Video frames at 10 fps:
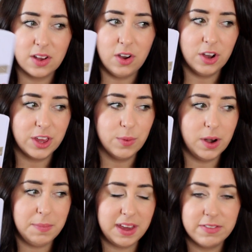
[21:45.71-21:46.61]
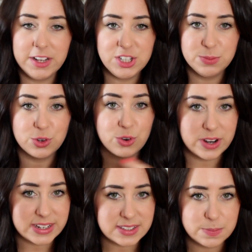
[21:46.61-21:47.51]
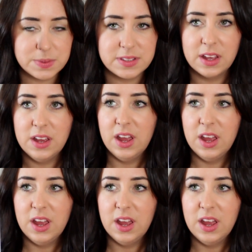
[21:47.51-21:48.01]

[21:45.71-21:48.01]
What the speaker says: or you want to make vegetable crisps,